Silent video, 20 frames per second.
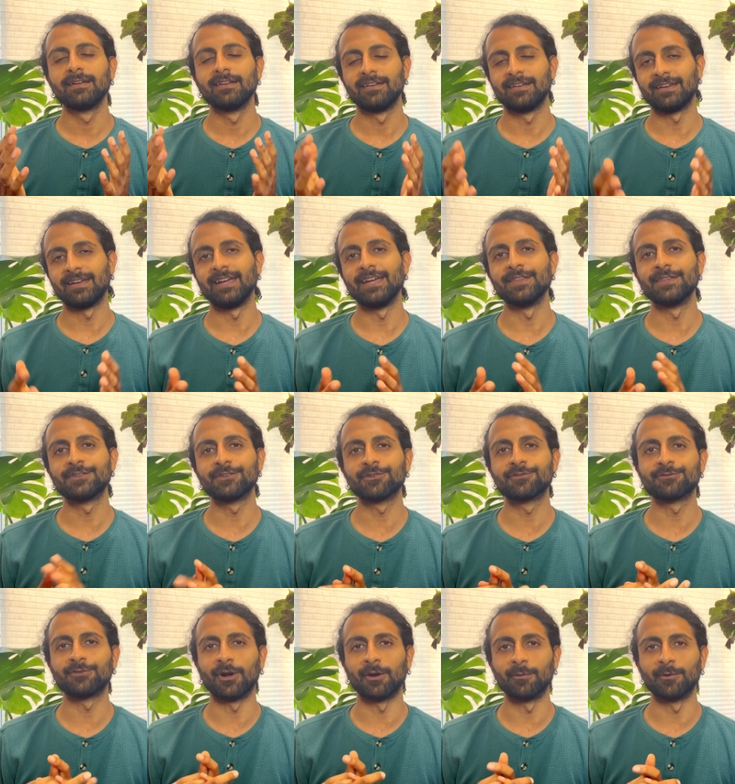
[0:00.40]
Hey, this is
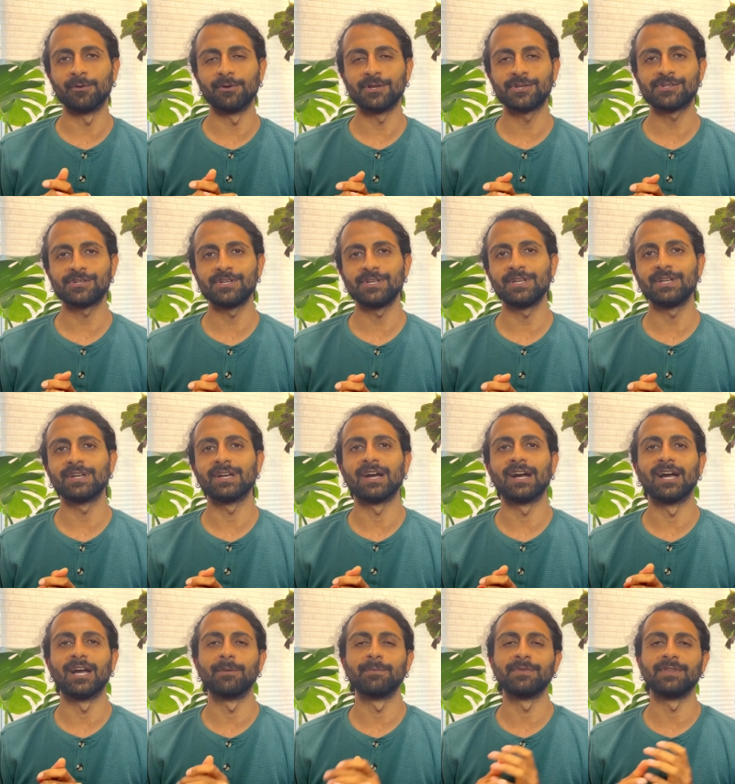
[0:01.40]
Farmer Rishi.
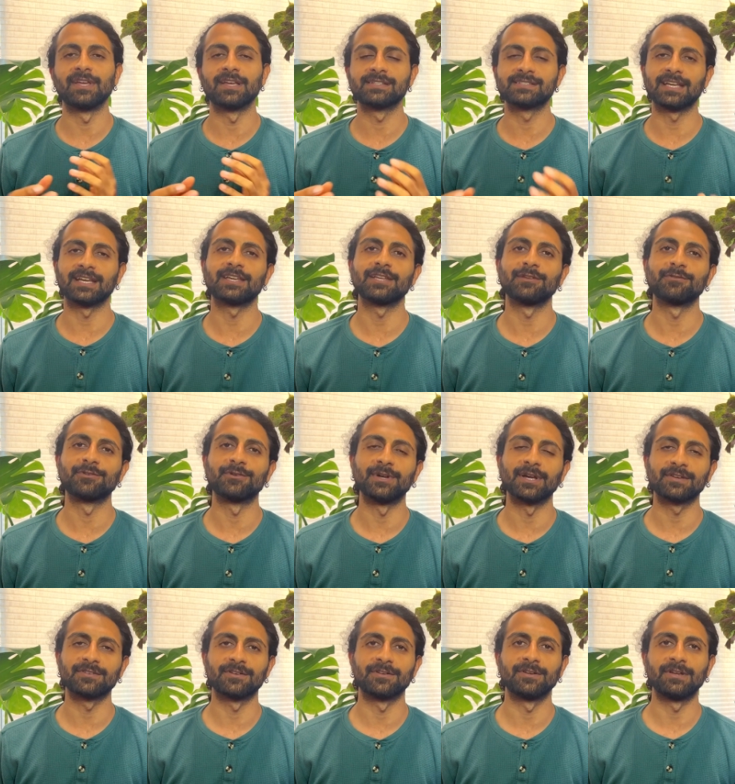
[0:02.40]
I'm the executive
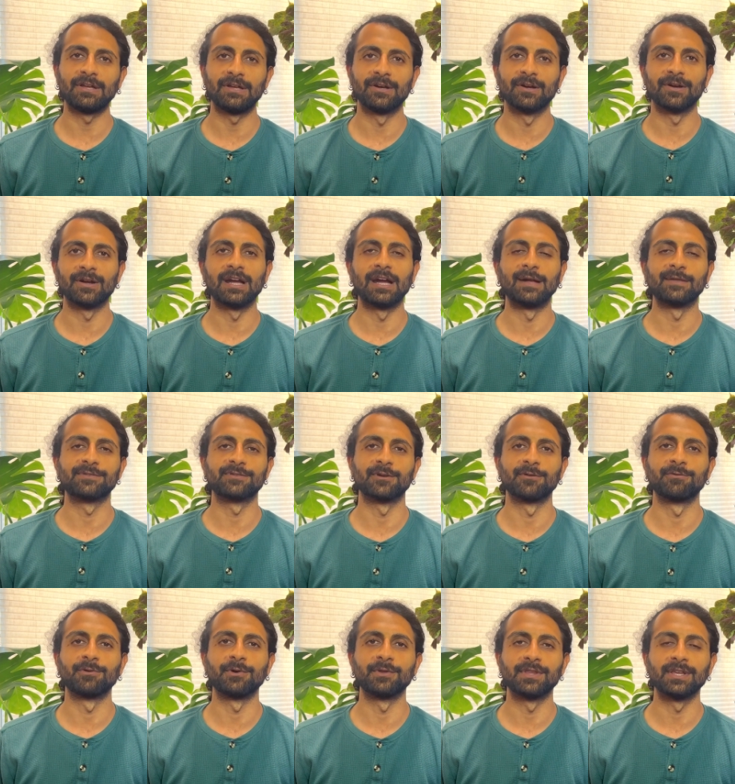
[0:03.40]
director here at
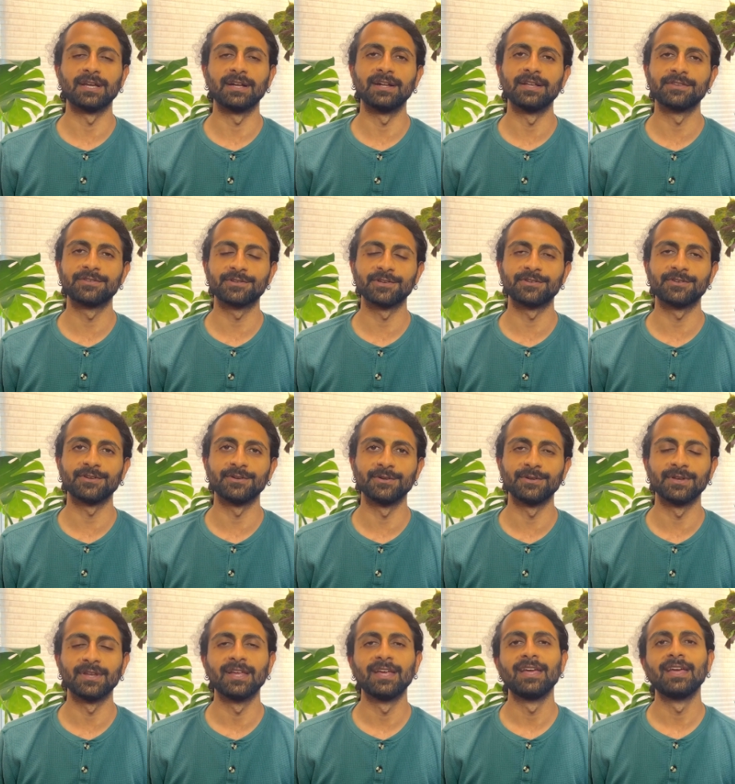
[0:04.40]
Sarvodaya Institute,
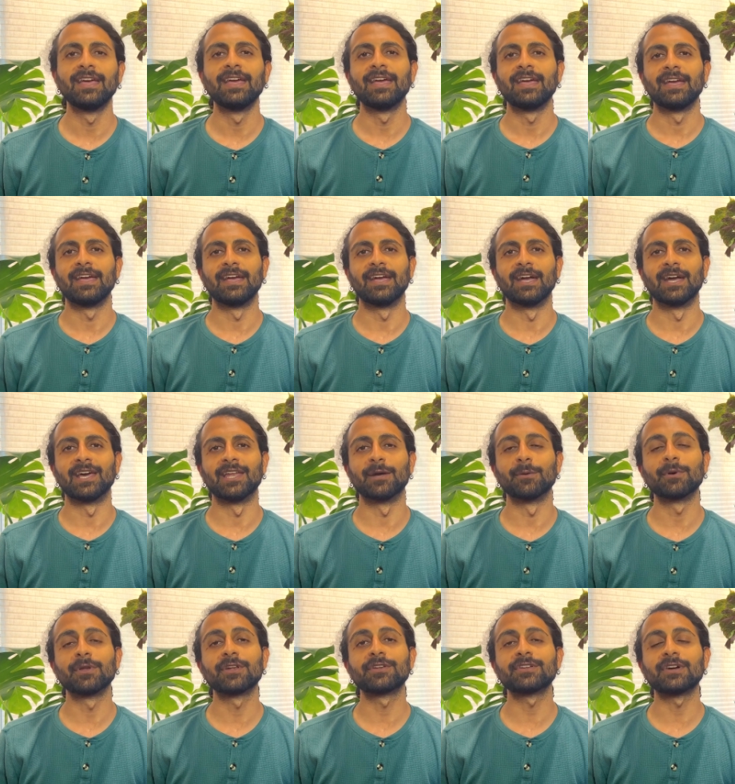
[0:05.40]
and I want
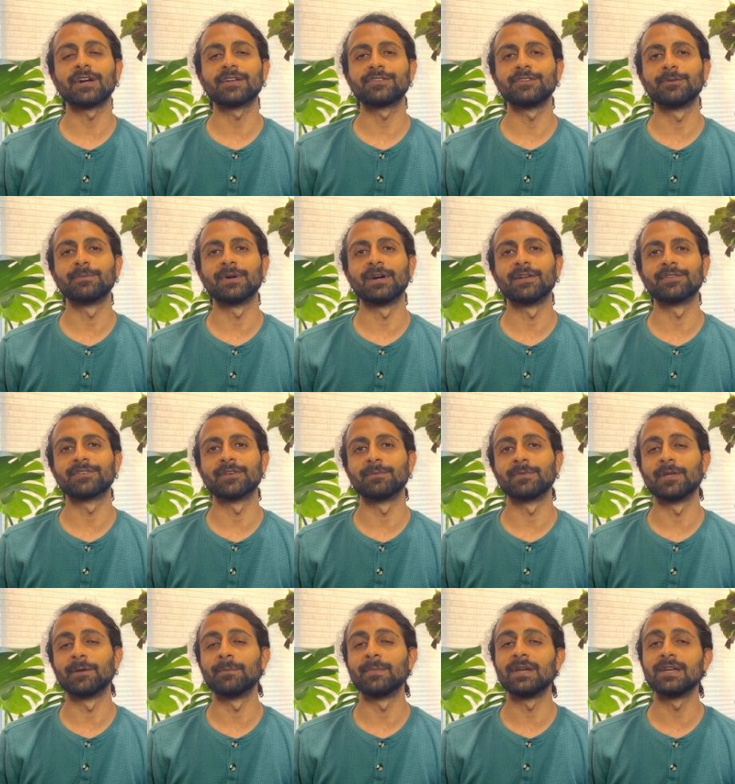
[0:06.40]
to talk to you about some of the
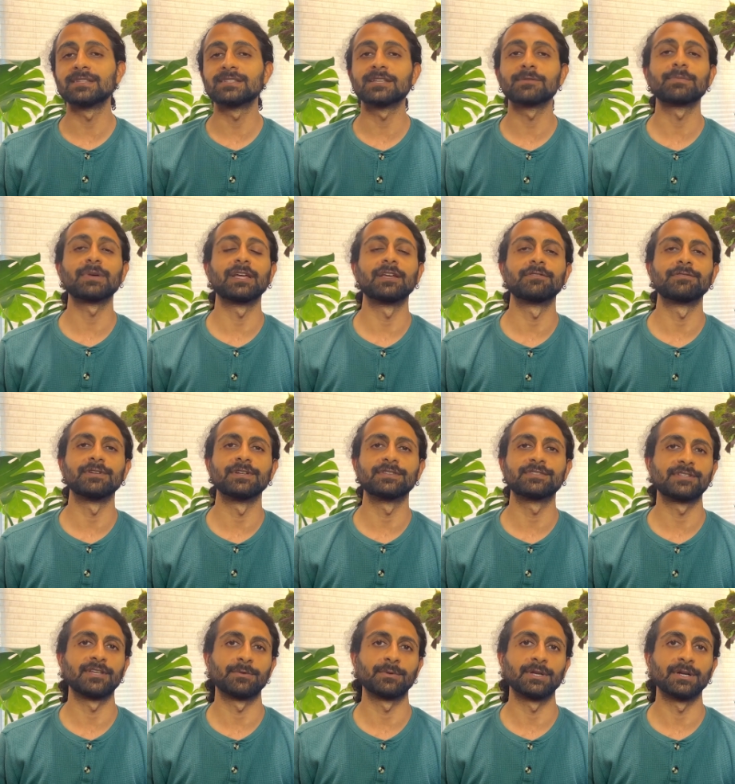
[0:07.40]
amazing benefits
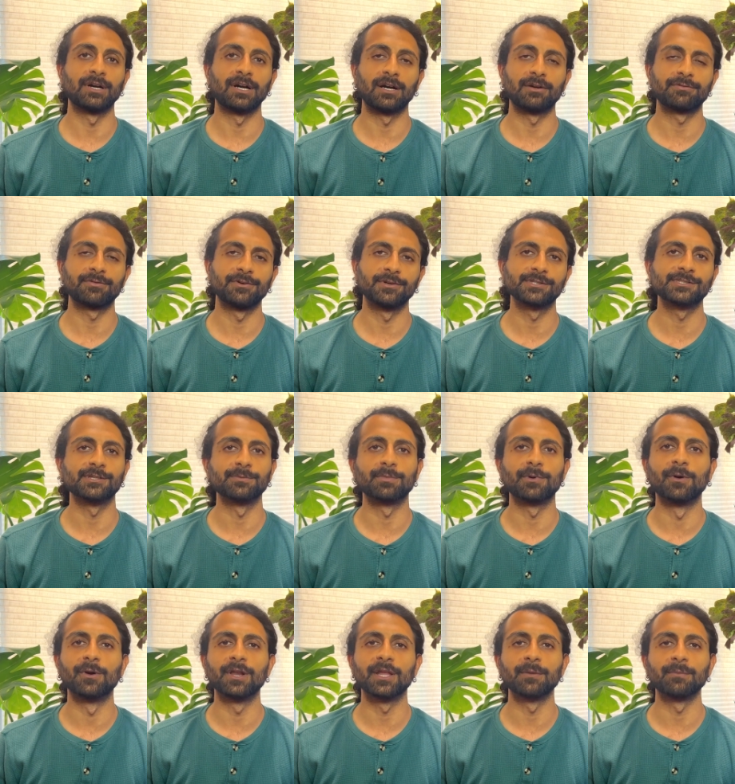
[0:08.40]
that we offer
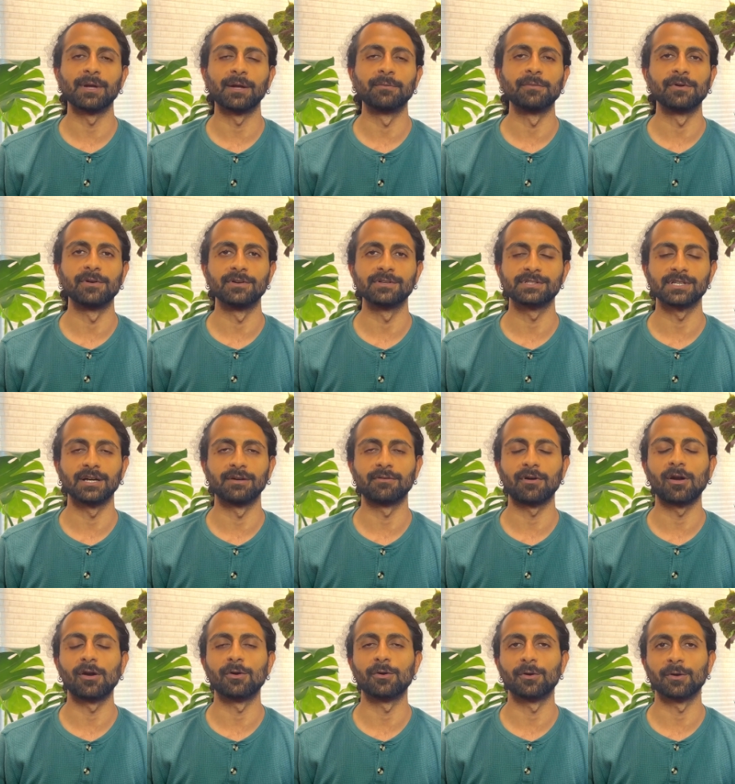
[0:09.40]
supporting members of
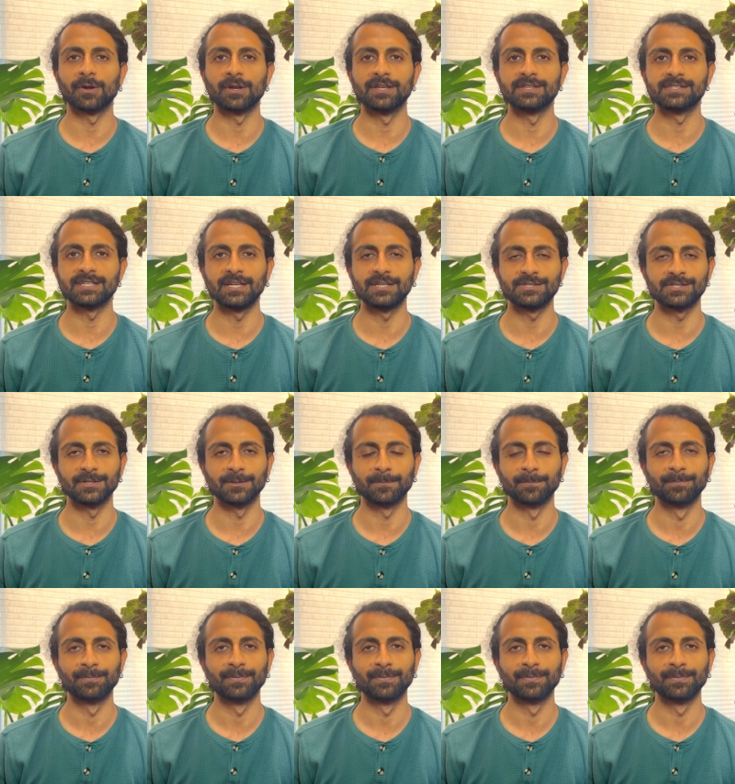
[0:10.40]
our organization.